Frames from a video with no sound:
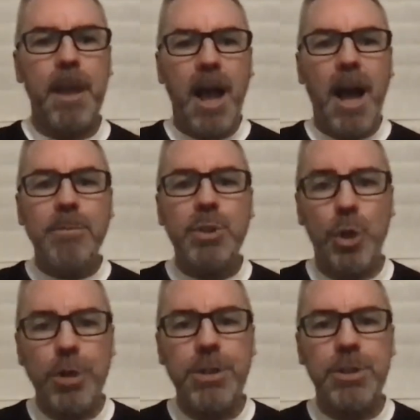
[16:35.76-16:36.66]
I'm
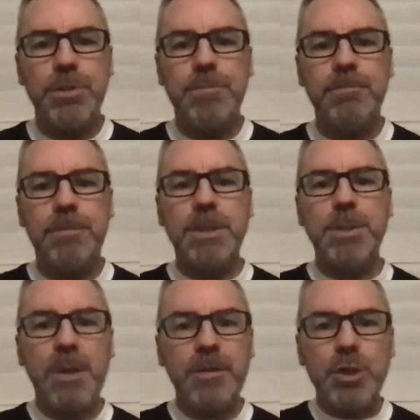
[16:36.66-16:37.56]
Scottish. This
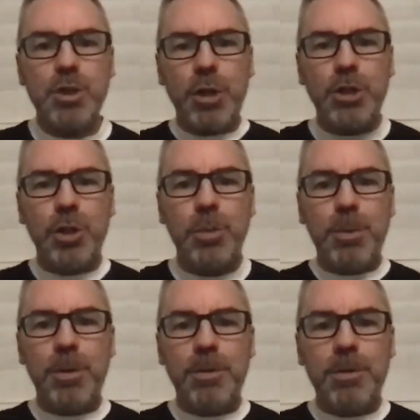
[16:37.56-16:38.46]
is why I've got Scottish top
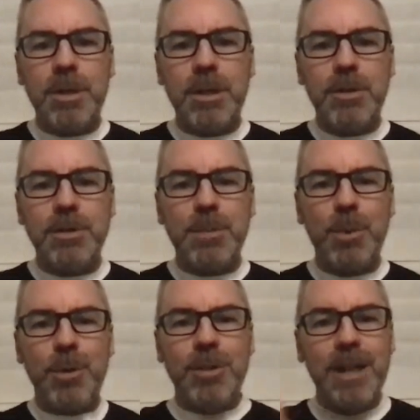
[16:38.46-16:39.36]
on,
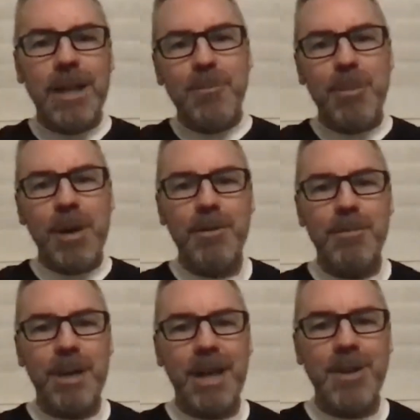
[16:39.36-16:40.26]
supporting
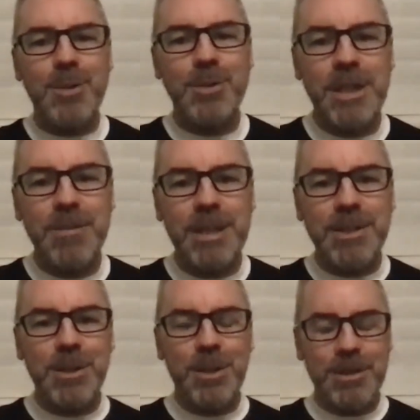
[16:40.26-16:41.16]
my national team
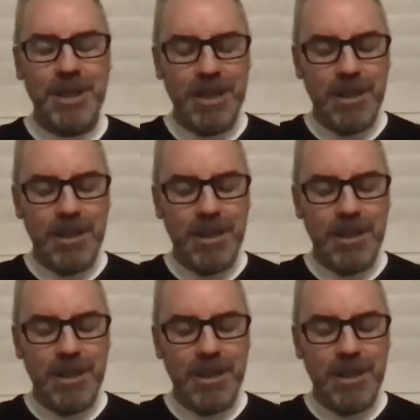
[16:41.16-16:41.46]
later on.